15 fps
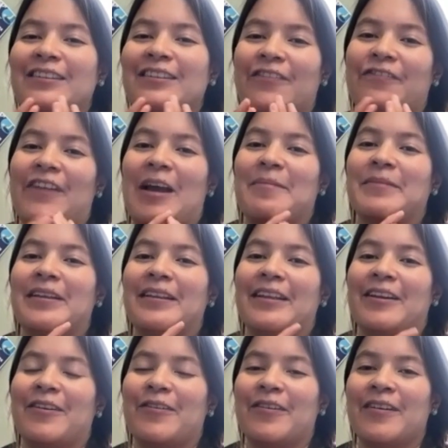as a family,
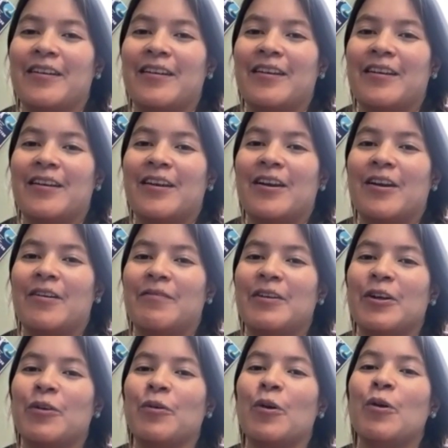like we
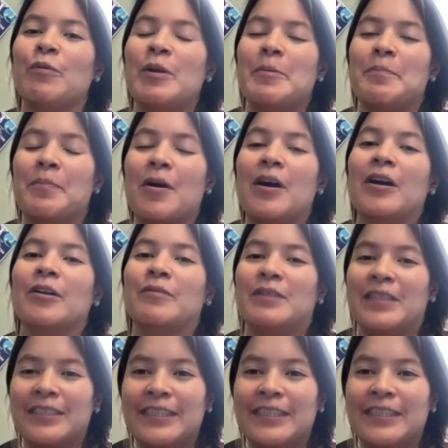grow, we bond, we